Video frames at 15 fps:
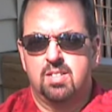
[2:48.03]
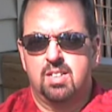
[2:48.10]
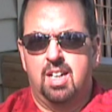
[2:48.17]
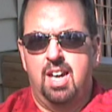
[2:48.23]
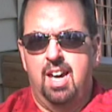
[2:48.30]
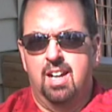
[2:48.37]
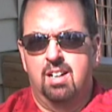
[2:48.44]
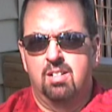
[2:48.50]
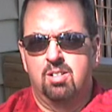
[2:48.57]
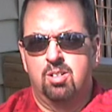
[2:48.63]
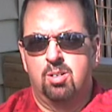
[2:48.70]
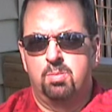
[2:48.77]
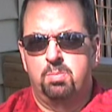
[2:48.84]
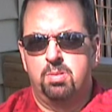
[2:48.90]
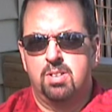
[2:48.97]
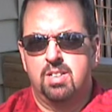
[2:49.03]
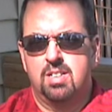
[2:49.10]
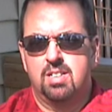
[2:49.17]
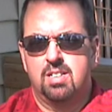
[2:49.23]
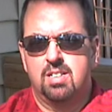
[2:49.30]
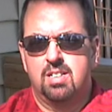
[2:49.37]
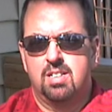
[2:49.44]
cantaloupe,
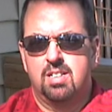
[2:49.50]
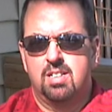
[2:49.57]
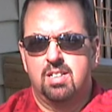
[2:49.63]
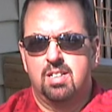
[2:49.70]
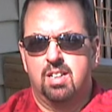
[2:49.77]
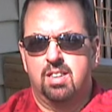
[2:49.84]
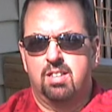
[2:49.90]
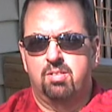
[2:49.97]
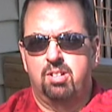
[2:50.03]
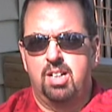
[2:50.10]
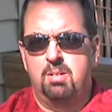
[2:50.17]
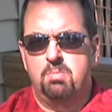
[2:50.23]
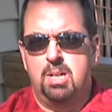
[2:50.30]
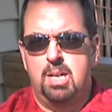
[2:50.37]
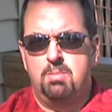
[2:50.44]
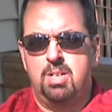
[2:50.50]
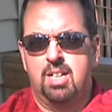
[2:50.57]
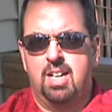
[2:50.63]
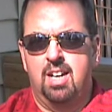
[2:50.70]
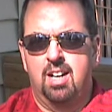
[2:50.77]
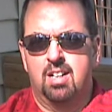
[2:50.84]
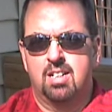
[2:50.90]
3 baby
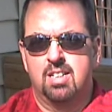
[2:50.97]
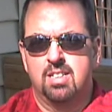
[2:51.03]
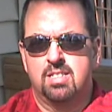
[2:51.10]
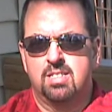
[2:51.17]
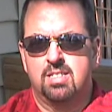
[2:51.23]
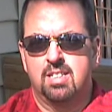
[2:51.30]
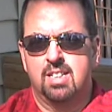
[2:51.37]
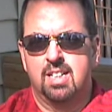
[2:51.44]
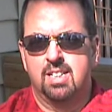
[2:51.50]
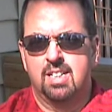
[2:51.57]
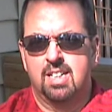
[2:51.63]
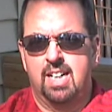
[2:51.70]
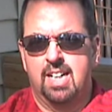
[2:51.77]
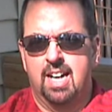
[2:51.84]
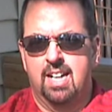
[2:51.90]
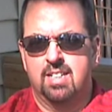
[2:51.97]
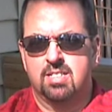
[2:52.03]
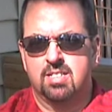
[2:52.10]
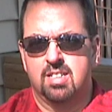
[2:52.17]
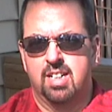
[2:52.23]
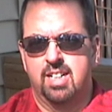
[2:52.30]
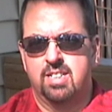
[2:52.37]
carrots, and then I got a
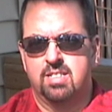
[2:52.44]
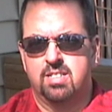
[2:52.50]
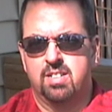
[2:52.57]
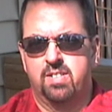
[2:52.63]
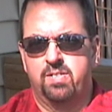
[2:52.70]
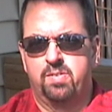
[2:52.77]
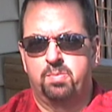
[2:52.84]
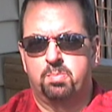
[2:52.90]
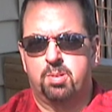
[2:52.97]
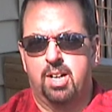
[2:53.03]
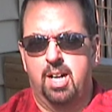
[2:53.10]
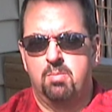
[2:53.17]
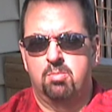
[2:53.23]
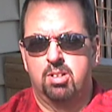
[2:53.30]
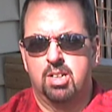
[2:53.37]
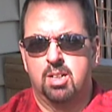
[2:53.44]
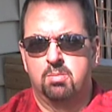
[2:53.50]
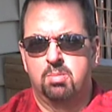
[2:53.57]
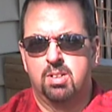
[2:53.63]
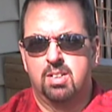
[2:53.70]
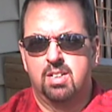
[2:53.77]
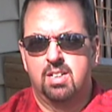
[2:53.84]
slice of prime
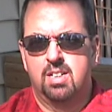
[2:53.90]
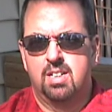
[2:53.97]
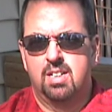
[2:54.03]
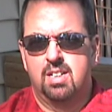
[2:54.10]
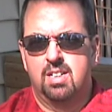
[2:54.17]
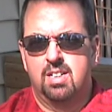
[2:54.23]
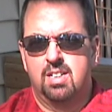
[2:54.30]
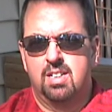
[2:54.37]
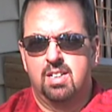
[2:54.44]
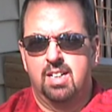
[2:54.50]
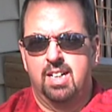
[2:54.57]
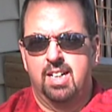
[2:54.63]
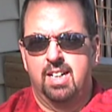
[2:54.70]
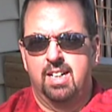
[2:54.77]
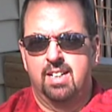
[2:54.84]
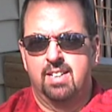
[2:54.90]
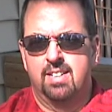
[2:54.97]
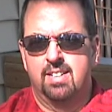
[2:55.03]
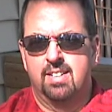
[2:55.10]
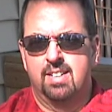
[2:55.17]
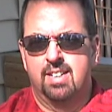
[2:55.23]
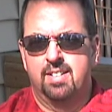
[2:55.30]
rib.
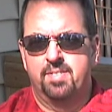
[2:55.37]
And